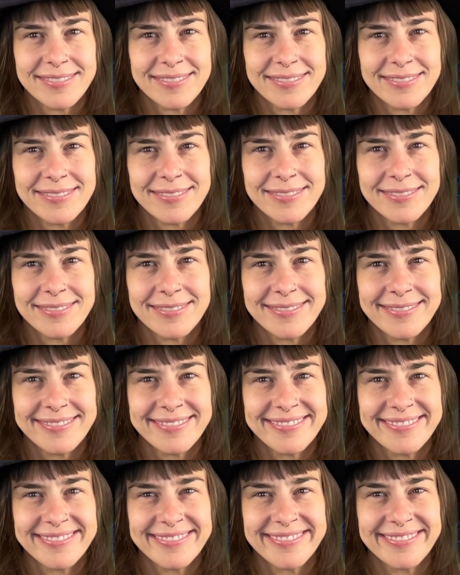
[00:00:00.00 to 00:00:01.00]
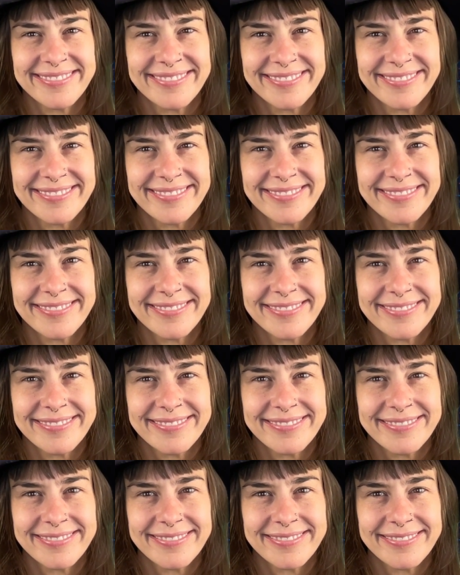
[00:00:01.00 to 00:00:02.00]

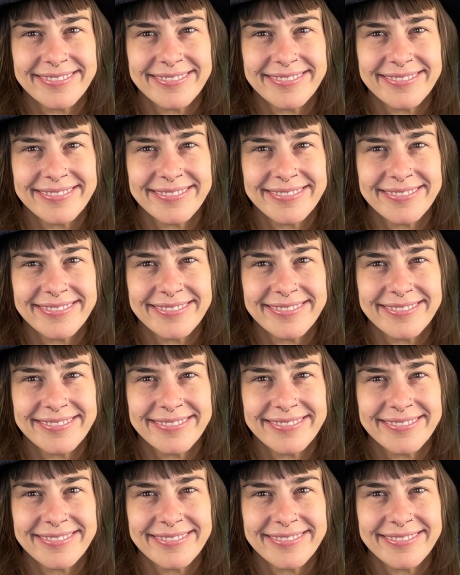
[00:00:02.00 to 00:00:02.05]
Nothing is said.